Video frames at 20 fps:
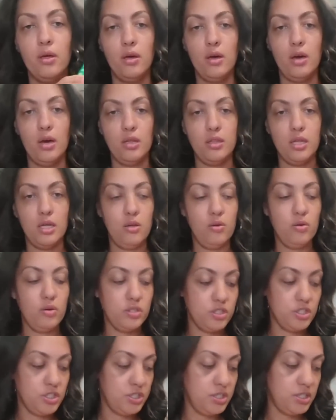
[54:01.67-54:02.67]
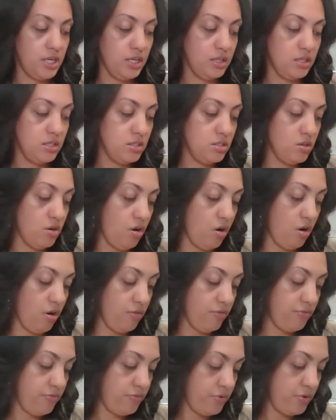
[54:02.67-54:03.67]
And then you can just take this off.
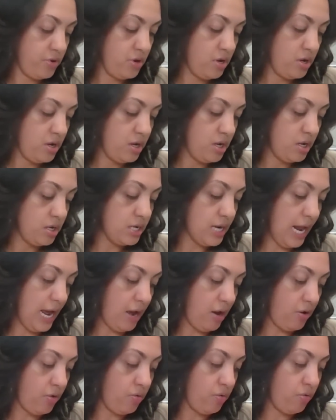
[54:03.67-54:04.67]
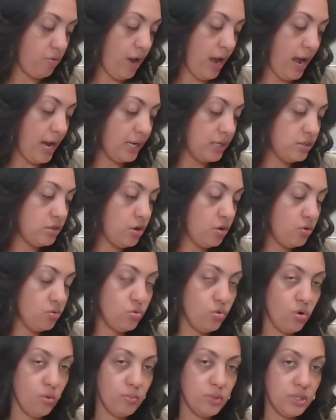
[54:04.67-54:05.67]
Now, I don't
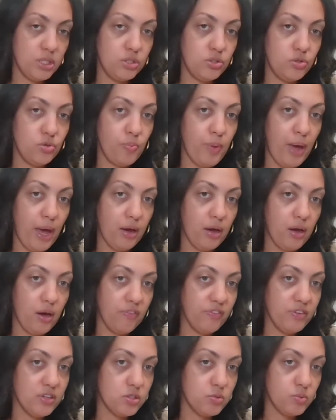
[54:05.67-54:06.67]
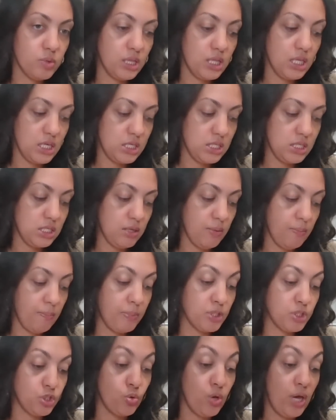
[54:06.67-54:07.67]
normally do back covers with this,
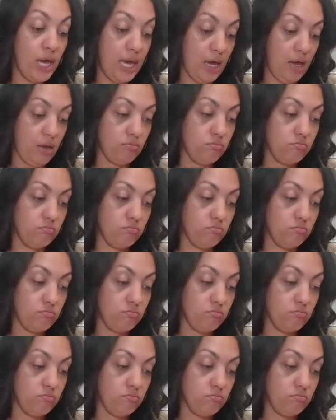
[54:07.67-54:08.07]
but you can.